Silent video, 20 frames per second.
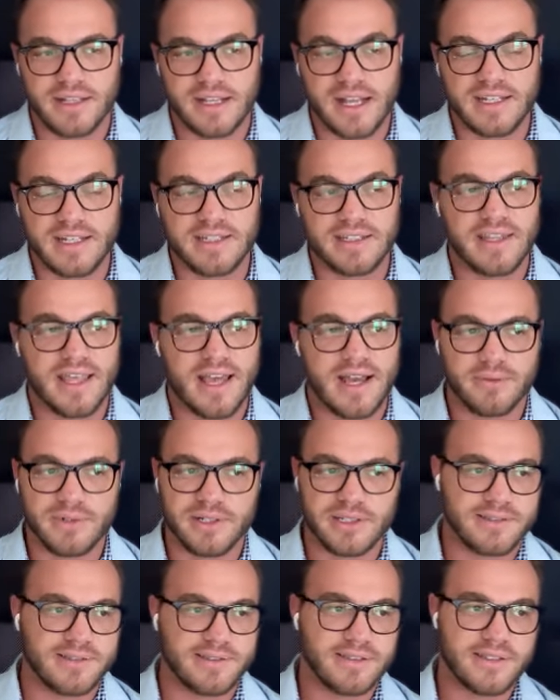Like I did that
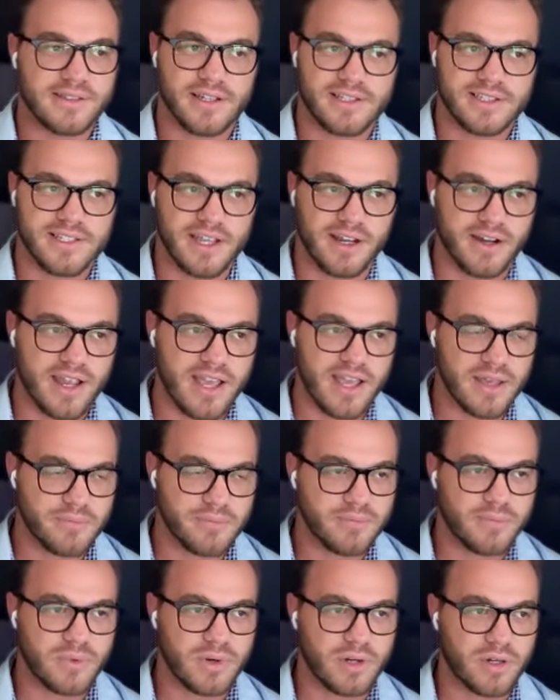with a
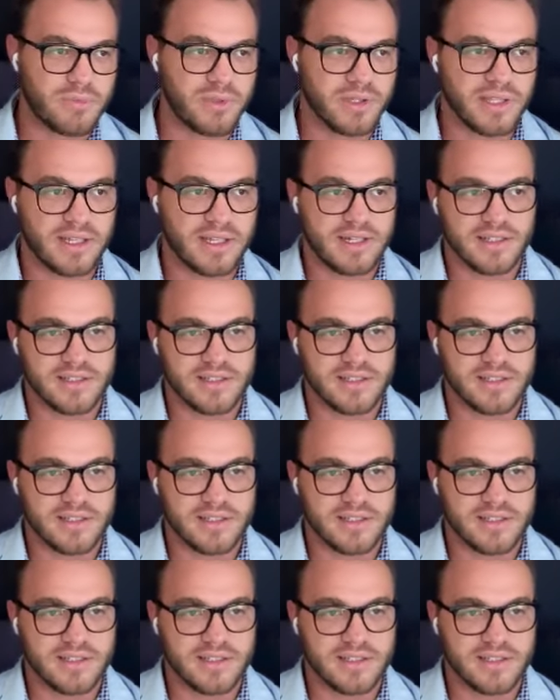CRM. We're building an